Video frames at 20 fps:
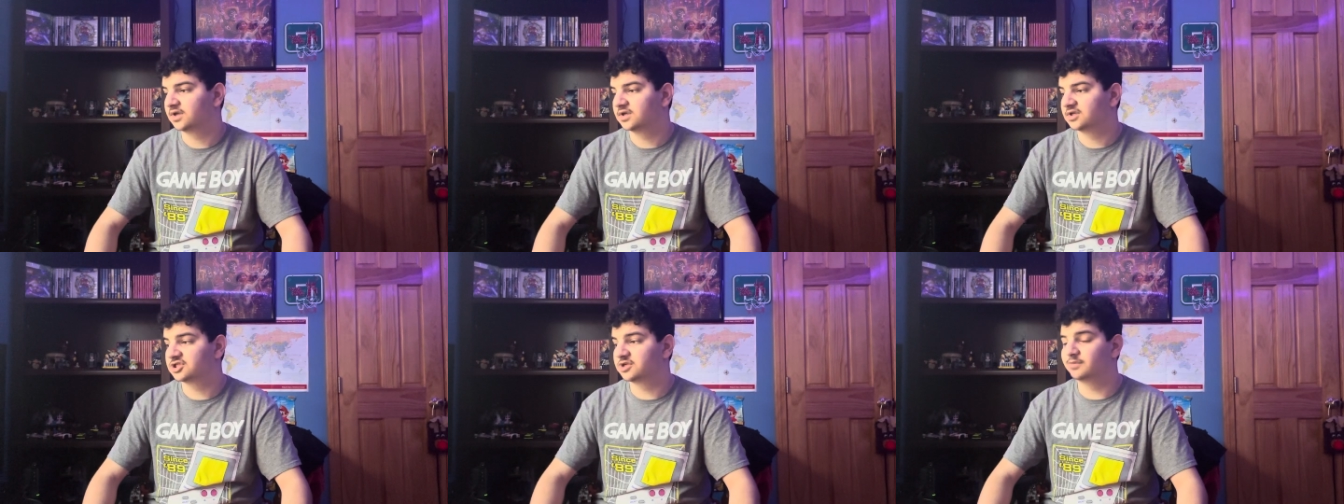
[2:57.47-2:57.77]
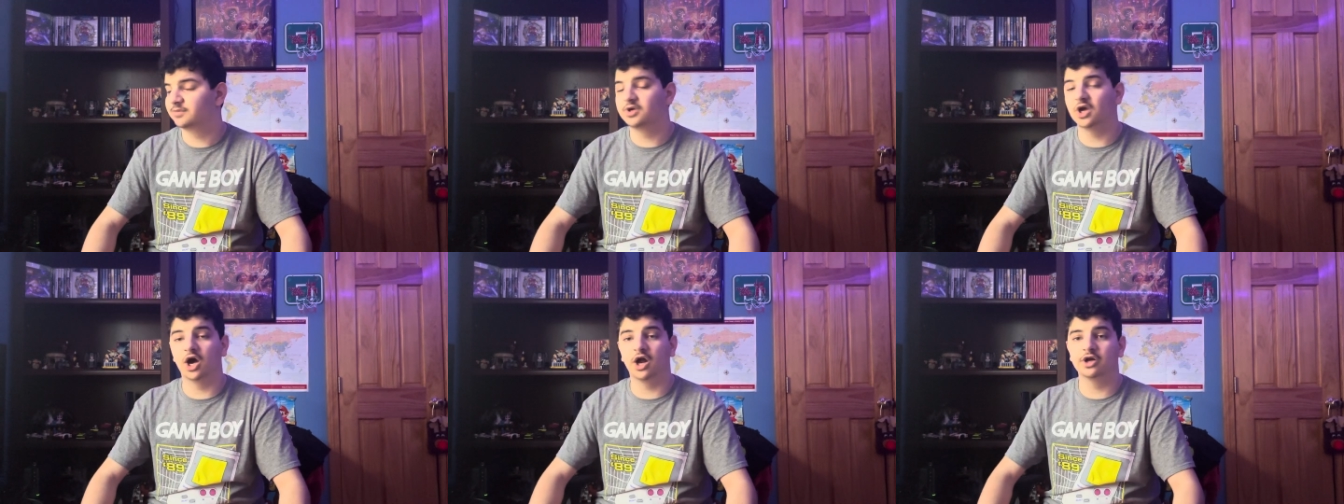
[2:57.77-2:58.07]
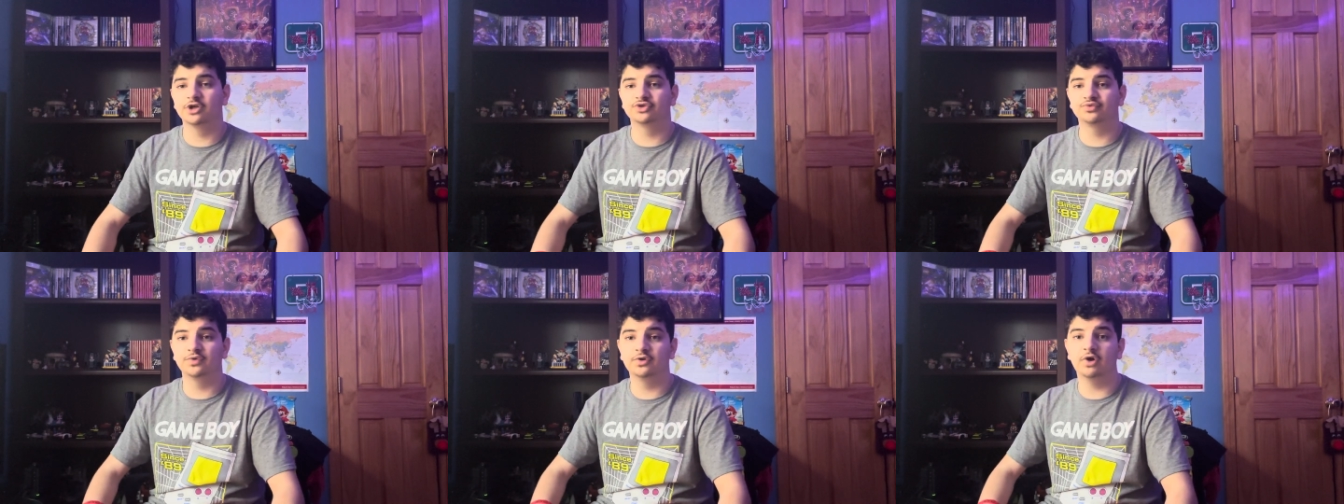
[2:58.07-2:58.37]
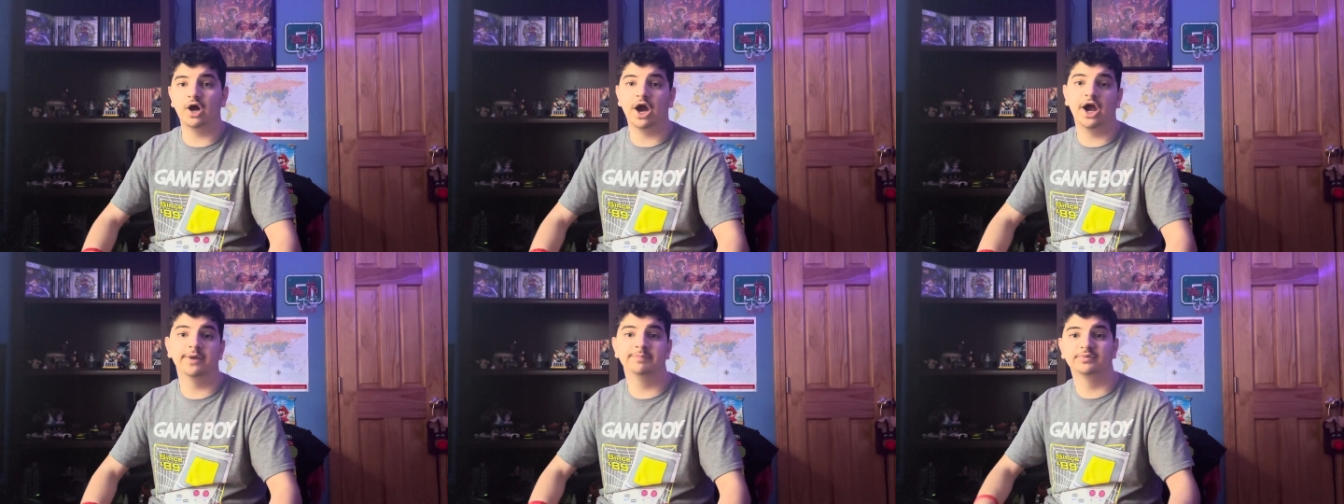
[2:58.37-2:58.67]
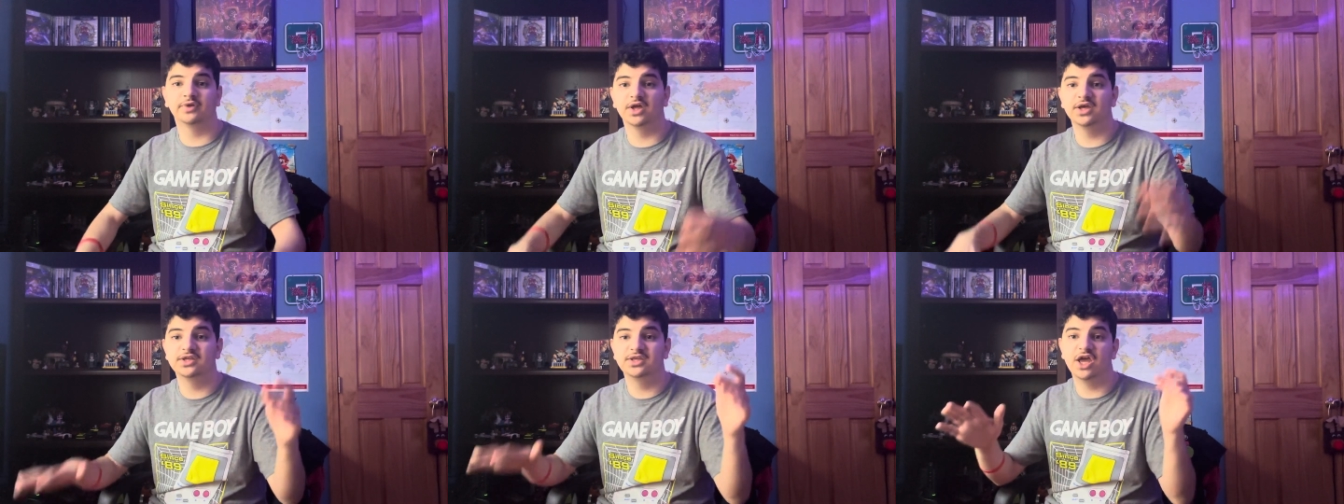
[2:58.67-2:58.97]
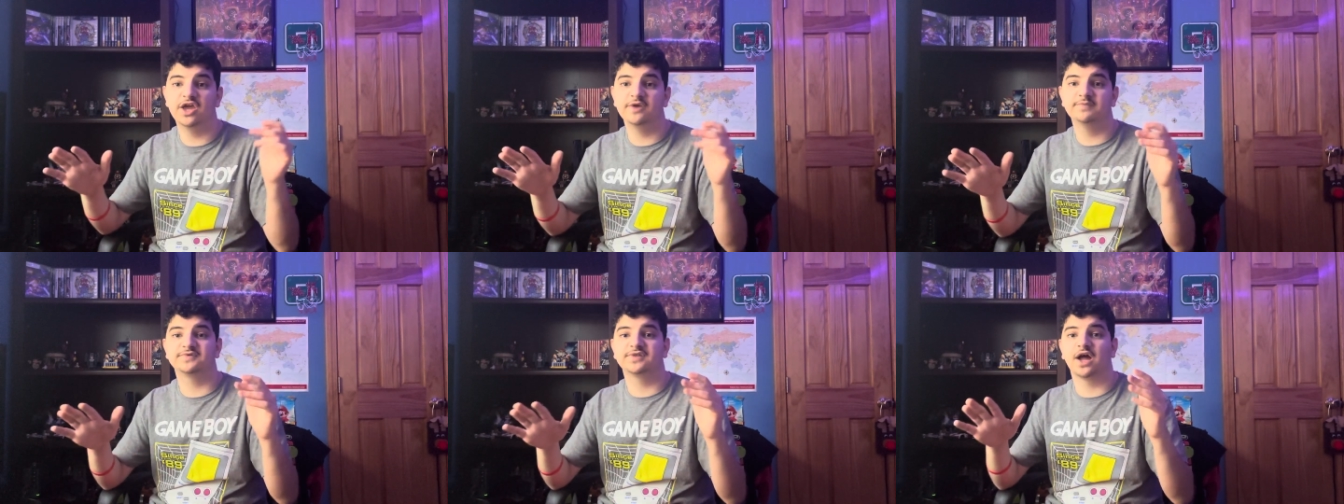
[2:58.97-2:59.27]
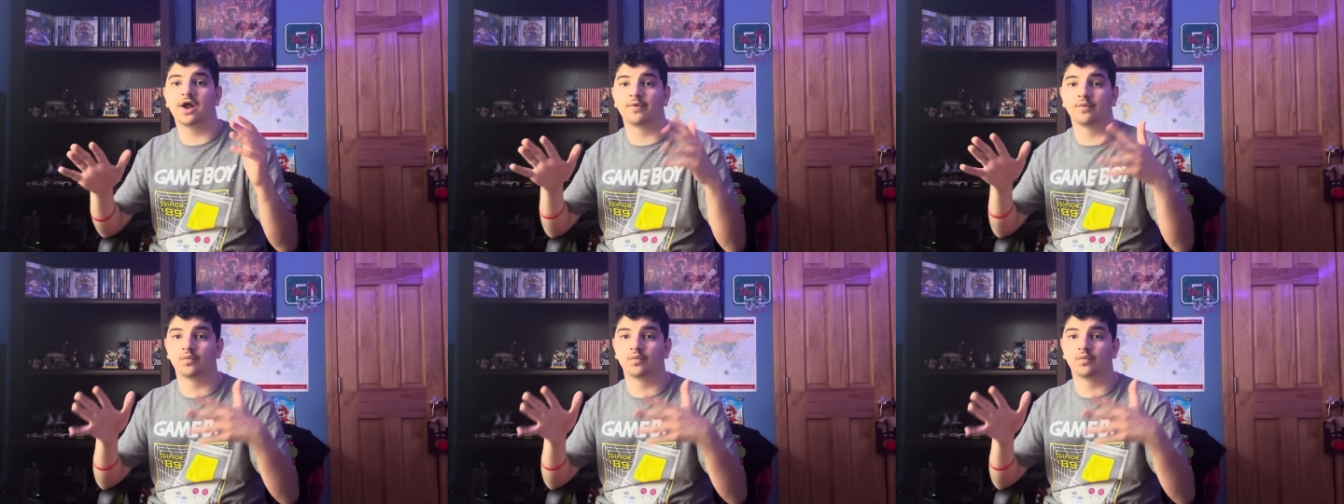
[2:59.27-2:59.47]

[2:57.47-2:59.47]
To be honest with you, I play games that